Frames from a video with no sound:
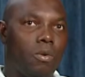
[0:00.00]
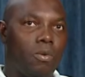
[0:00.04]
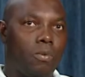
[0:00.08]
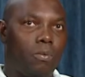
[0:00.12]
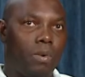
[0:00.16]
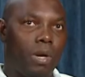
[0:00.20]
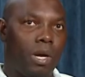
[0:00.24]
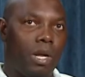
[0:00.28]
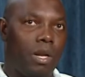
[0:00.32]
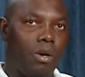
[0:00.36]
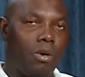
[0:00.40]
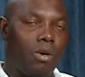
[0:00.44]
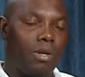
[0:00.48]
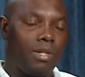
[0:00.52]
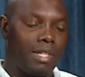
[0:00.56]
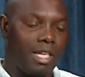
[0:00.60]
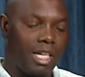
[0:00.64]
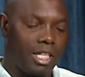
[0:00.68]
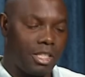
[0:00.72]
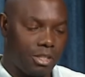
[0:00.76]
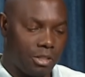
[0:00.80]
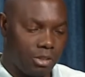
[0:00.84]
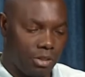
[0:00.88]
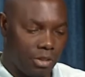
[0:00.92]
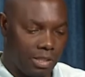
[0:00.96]
Well, on
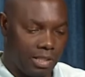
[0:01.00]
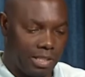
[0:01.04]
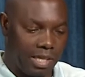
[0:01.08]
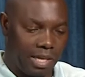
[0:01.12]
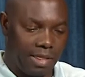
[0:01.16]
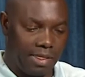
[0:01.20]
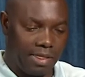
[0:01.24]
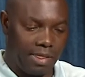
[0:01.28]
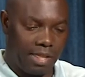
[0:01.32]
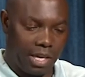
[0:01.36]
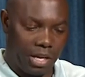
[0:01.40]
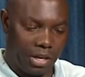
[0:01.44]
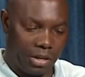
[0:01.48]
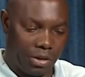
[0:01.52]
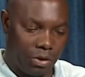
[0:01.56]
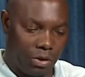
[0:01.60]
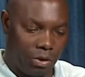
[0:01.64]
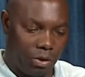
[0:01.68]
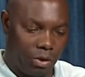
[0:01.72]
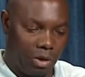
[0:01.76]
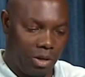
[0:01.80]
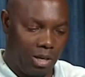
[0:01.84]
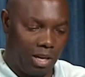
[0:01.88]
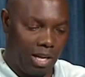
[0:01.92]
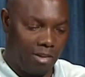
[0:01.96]
that note, I thank you
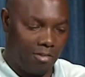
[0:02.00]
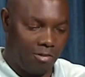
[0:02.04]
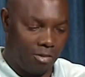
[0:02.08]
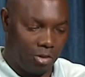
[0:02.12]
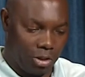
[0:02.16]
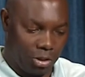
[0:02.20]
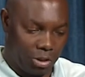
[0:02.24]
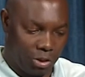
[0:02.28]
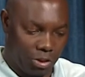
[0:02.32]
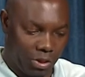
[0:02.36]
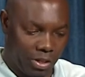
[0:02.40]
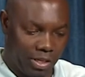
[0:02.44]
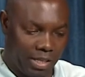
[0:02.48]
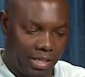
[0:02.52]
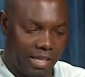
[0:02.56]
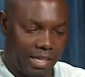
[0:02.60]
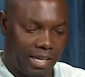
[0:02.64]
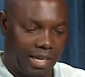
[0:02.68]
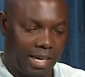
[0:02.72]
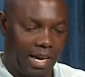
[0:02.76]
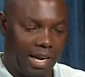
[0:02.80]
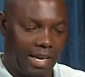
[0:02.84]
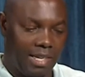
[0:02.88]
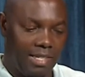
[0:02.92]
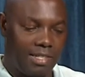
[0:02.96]
all for
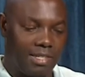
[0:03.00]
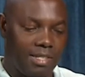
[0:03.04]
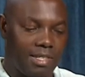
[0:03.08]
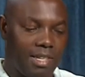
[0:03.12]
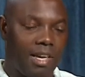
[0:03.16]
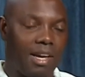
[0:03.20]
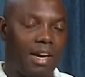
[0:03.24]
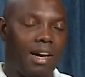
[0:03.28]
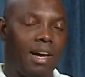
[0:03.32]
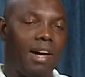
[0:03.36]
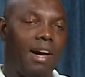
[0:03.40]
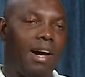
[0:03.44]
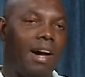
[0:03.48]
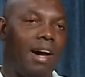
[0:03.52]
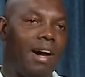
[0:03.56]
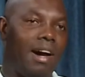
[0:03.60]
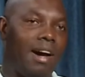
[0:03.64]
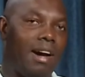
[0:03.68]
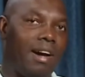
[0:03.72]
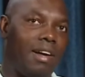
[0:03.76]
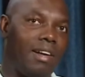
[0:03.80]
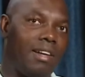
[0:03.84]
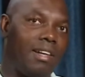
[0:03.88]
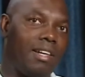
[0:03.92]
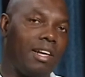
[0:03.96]
joining us.
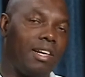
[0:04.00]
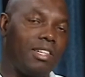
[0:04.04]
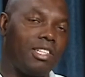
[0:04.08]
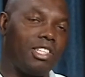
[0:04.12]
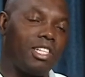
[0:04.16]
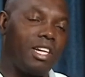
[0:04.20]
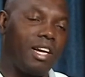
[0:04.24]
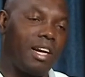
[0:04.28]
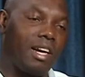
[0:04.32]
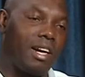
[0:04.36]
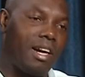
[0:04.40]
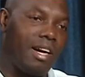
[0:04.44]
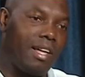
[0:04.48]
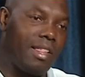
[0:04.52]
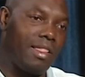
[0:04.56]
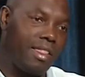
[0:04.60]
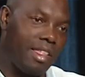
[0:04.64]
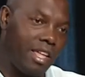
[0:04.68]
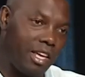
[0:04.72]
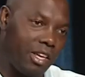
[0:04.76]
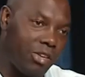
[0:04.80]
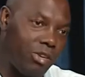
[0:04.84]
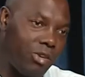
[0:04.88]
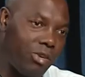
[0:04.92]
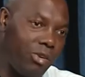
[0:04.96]
Shaka,
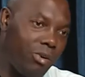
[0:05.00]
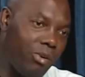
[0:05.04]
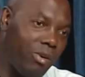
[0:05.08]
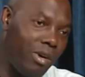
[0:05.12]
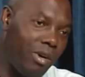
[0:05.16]
thank you.